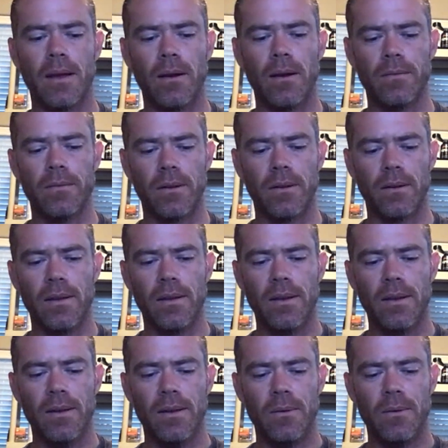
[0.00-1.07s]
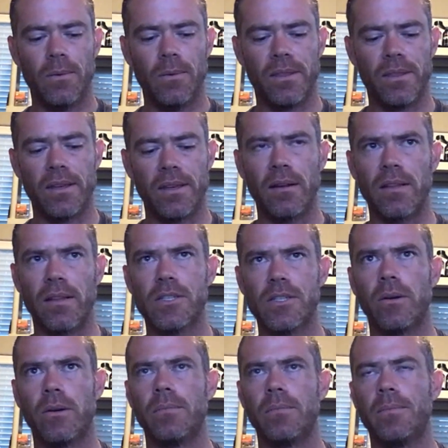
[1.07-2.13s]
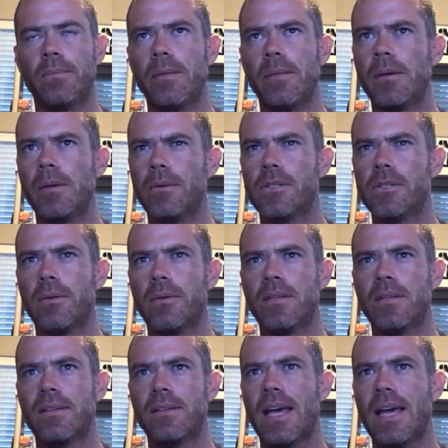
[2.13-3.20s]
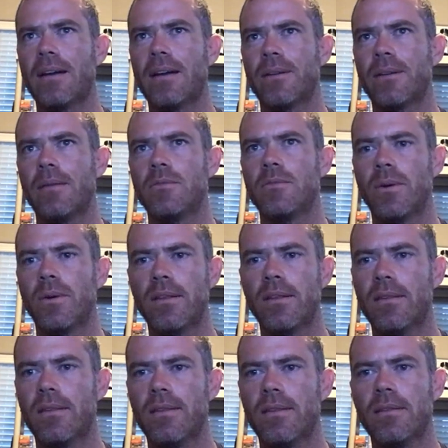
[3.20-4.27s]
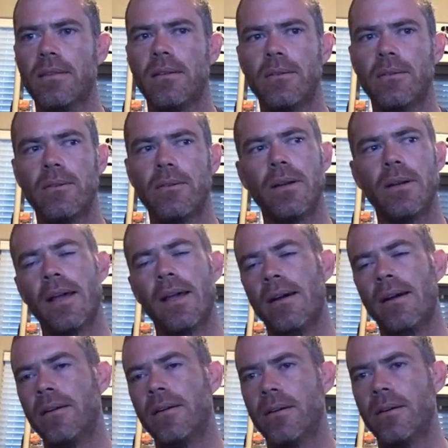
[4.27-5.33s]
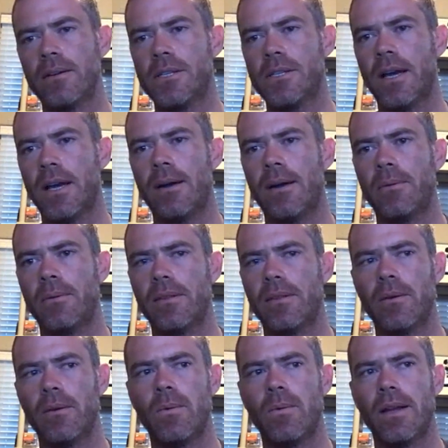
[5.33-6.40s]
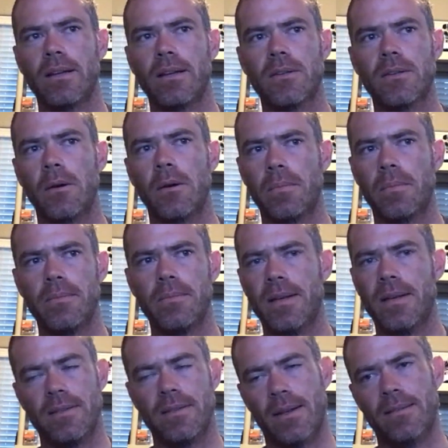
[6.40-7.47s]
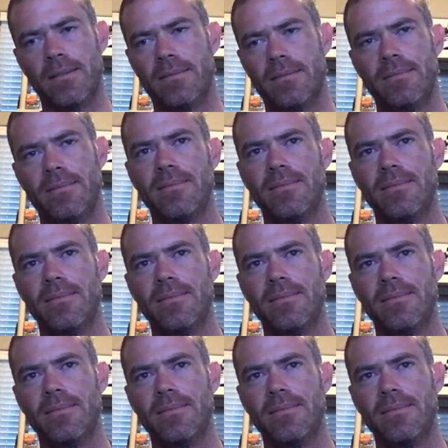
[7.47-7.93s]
However, with the gear that people show up to the tactical games with, doing an 800-yard shot with a 1x scope, that's not,